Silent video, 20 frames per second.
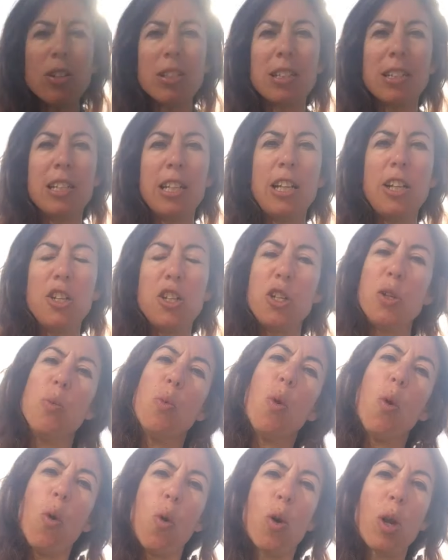to teach you
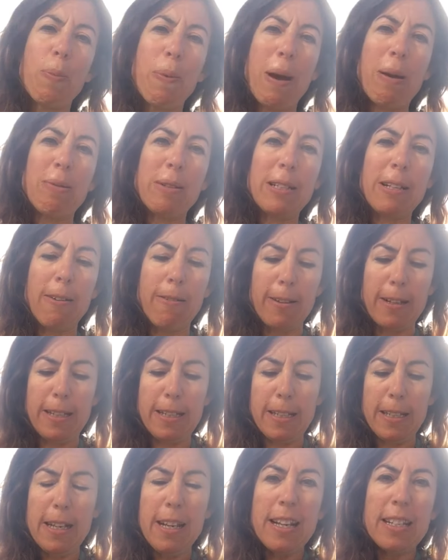all about
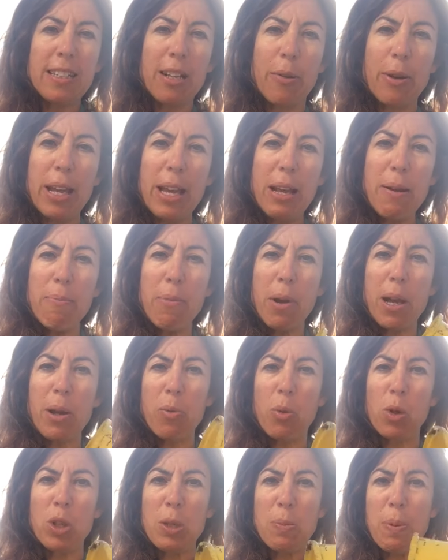size. So in my
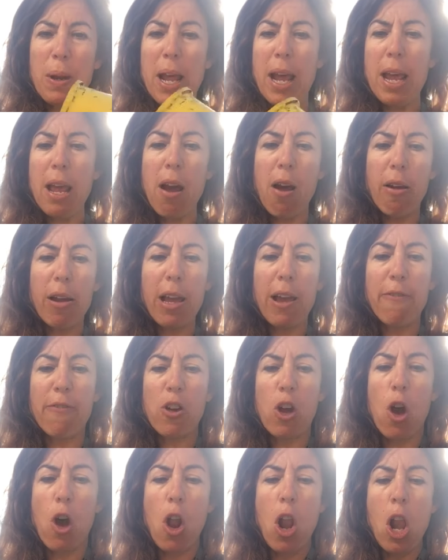water play I have
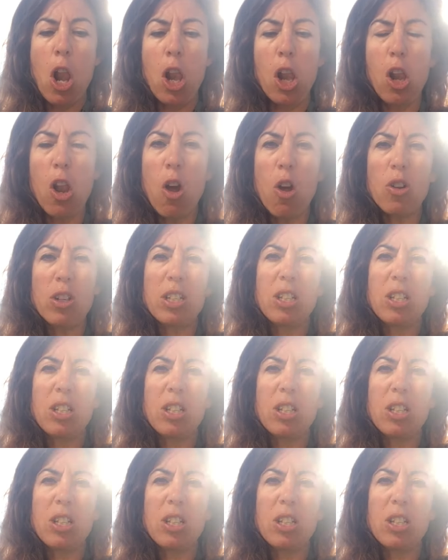got lots